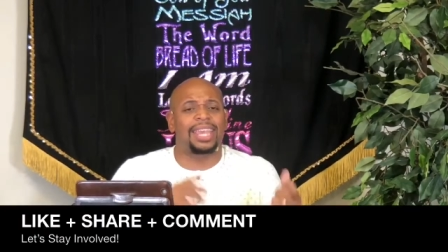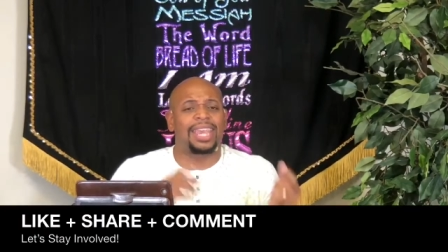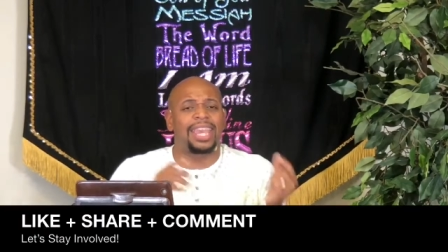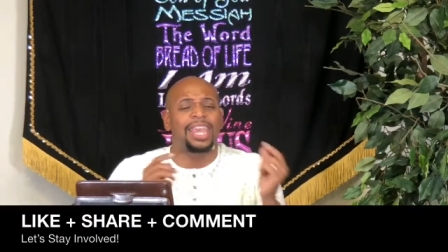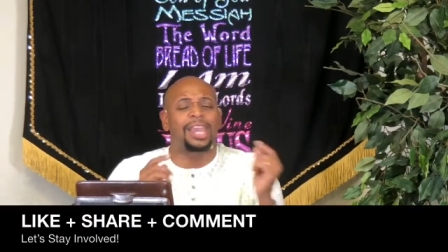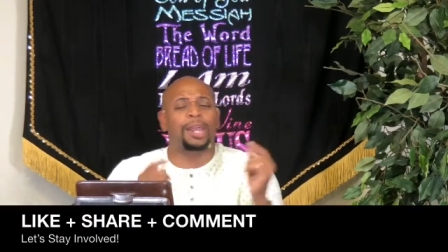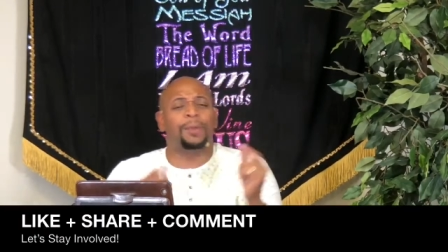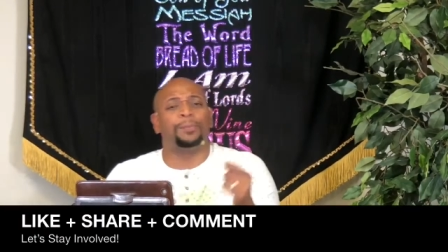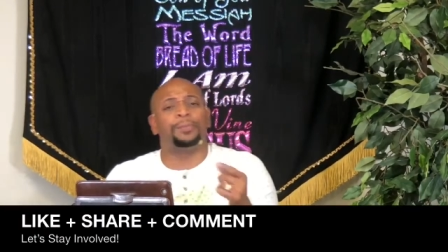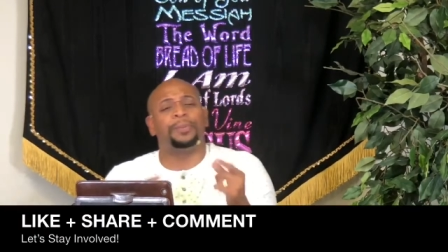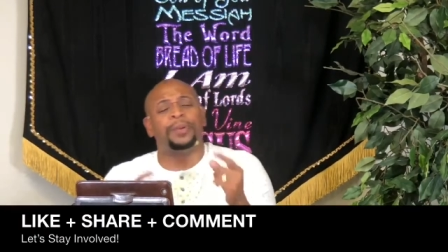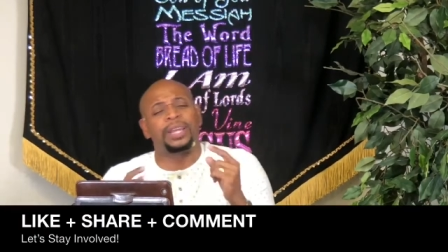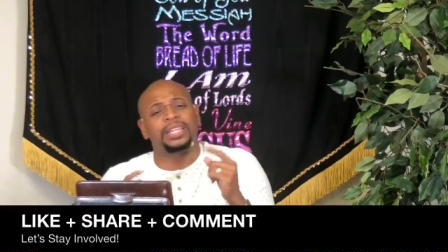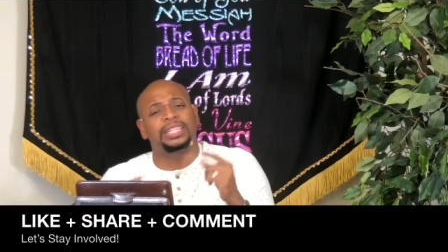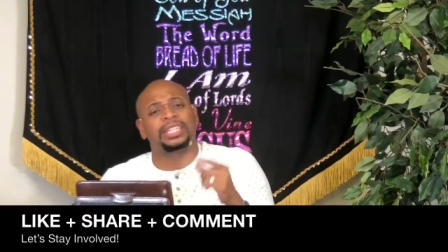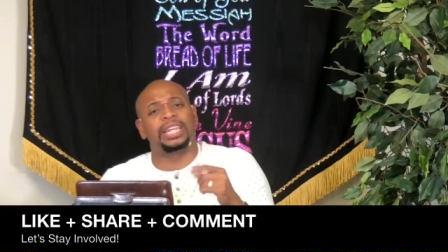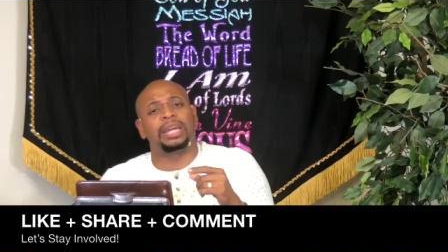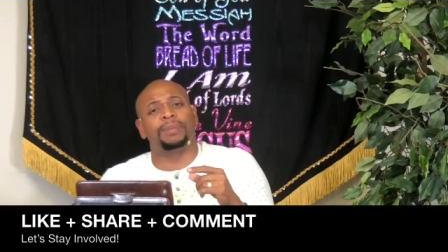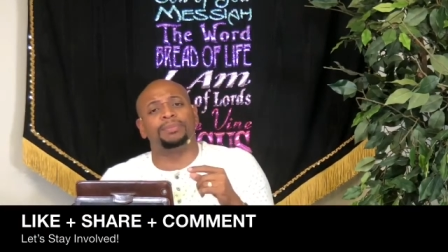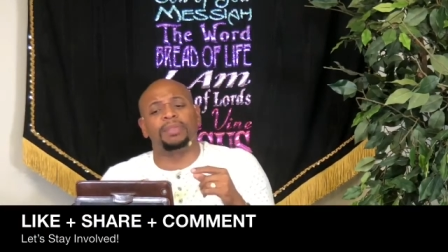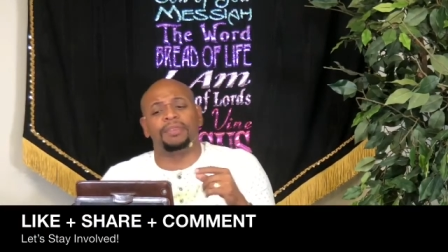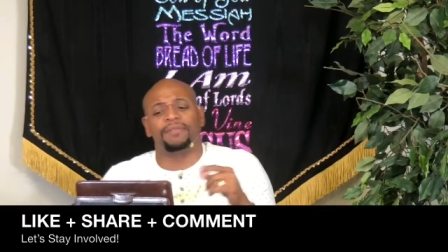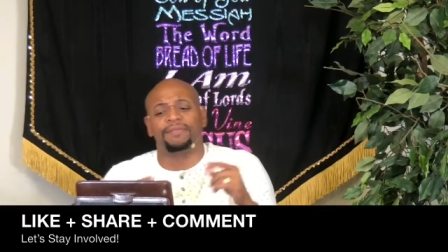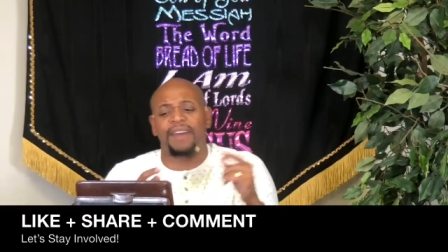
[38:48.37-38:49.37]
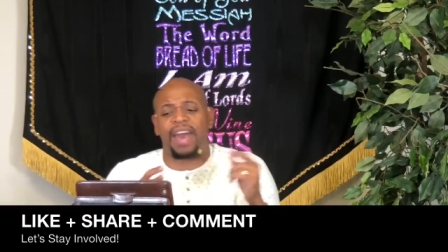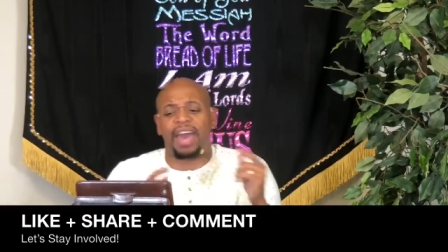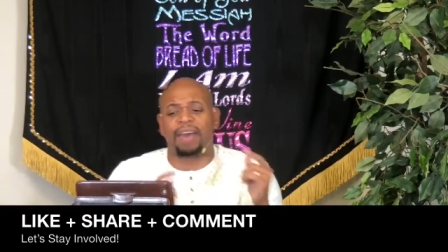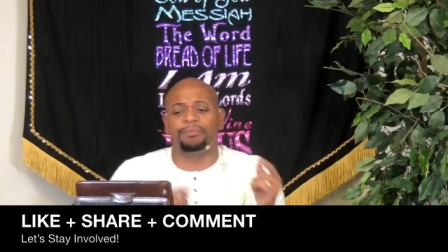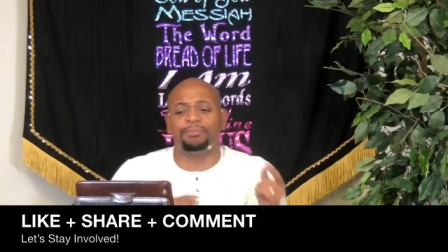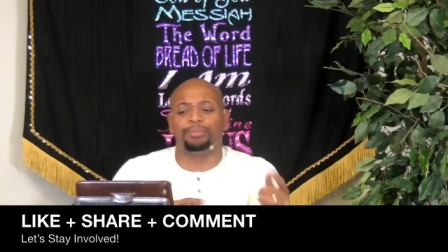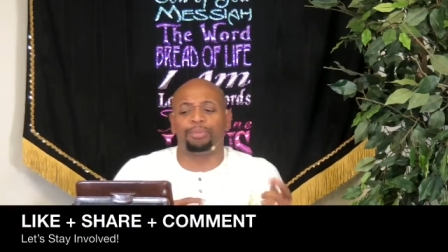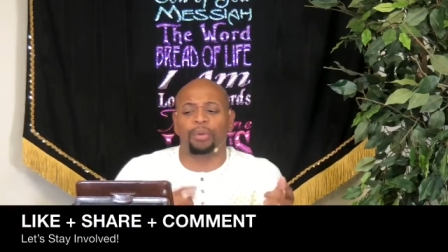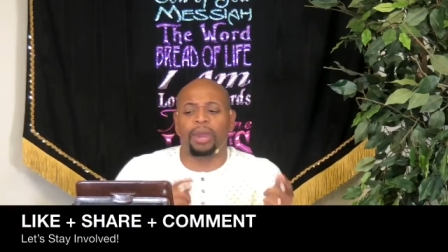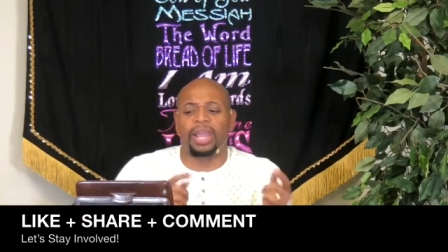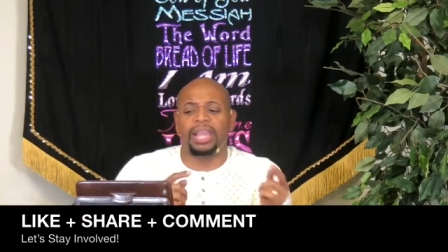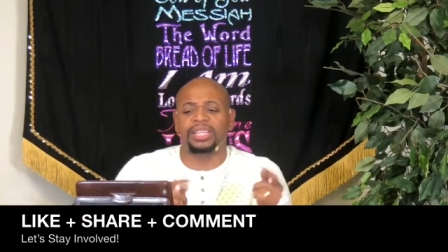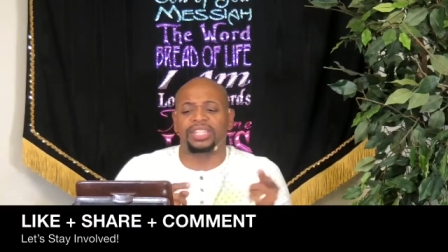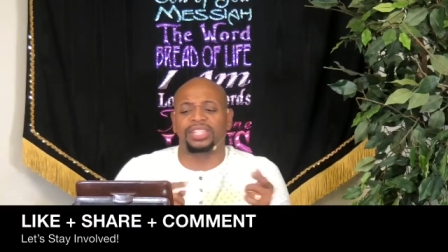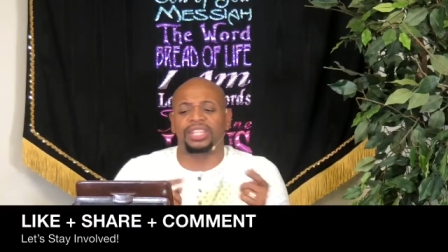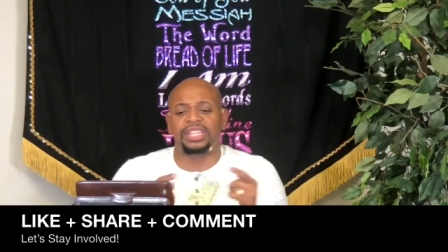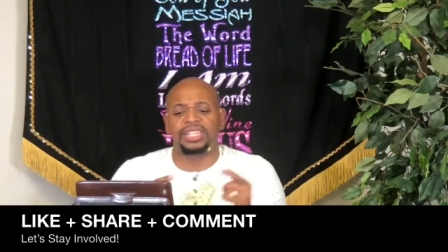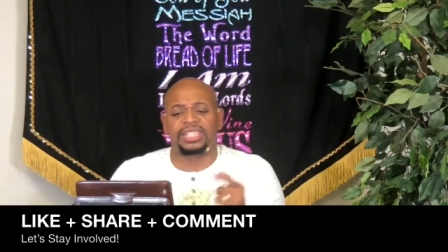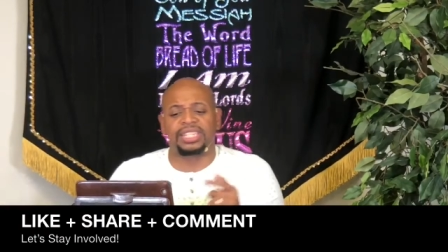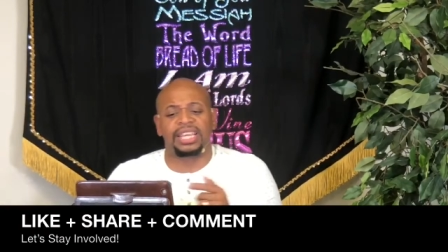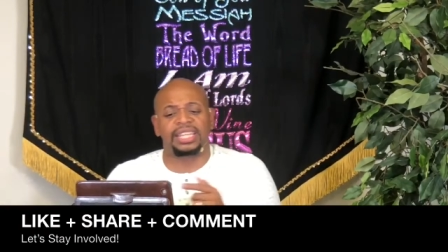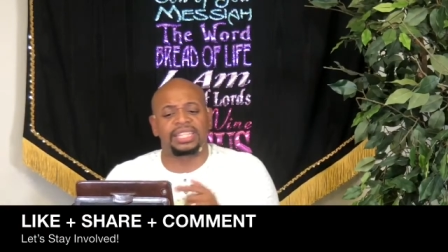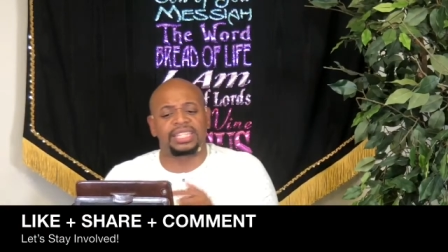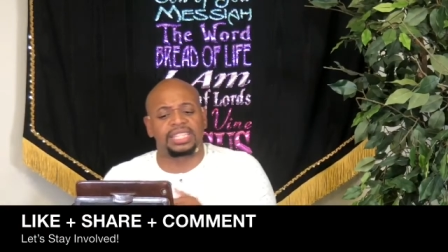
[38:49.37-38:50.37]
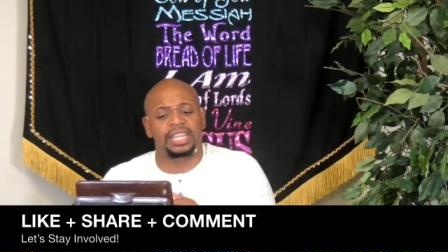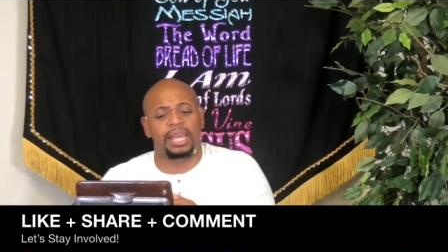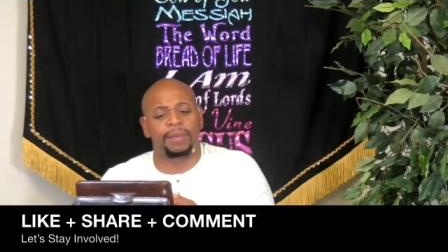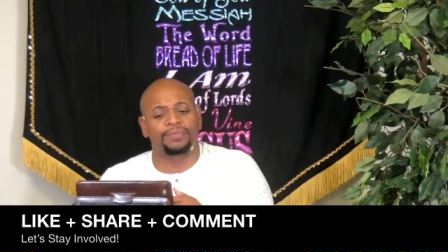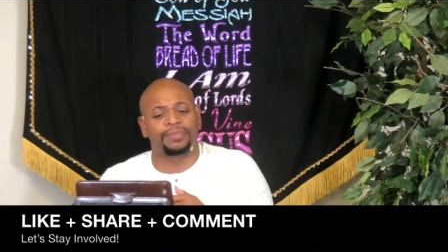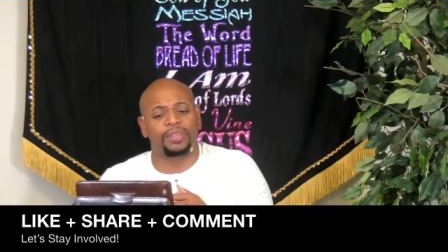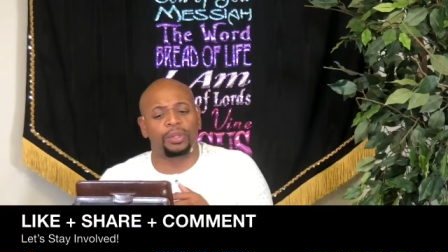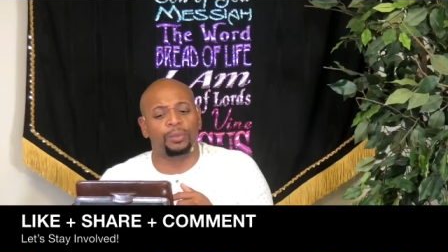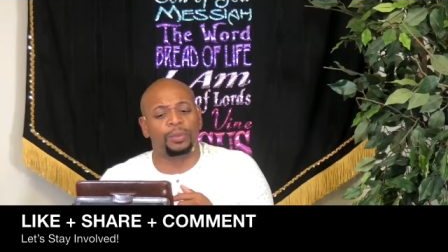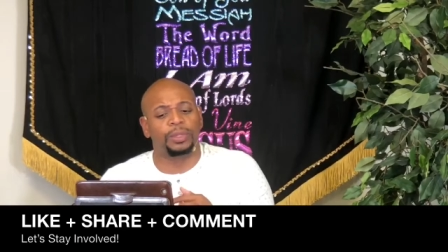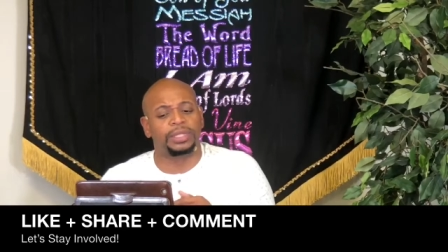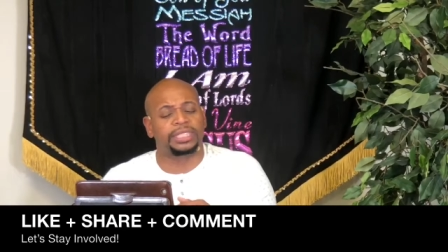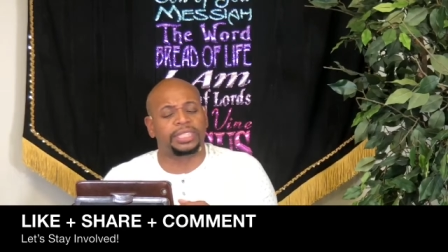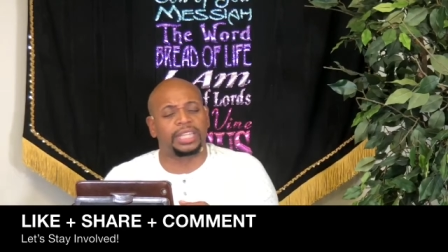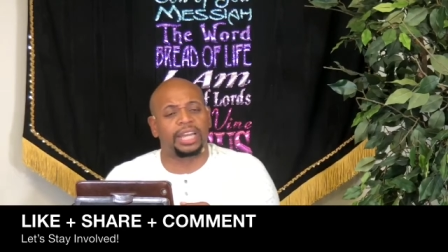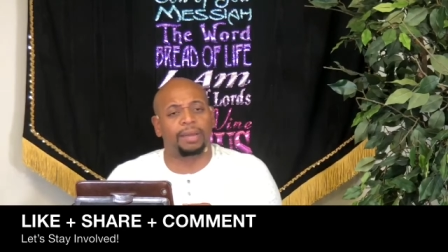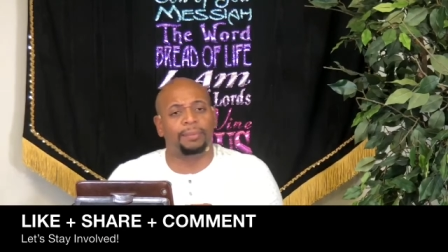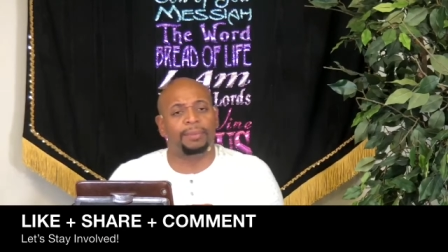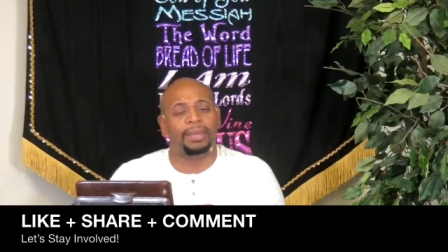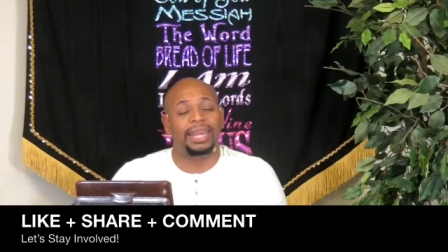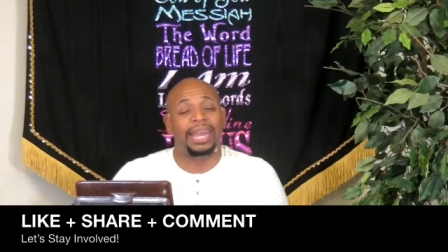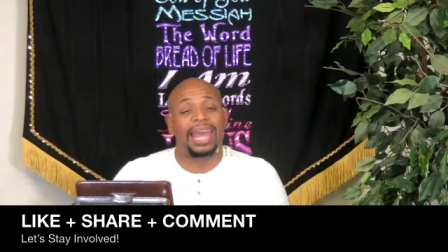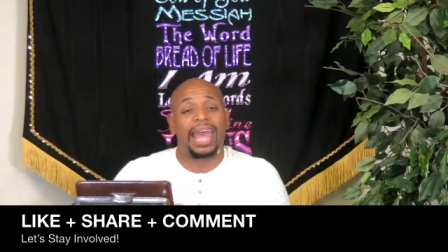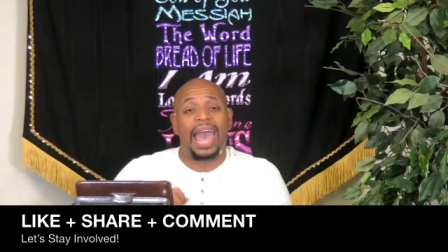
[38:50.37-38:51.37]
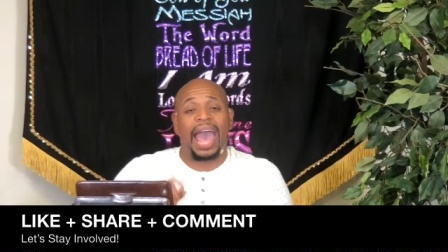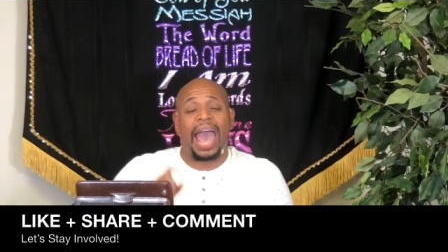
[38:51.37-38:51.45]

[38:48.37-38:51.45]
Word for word: ear picked up the vibrations that something was coming.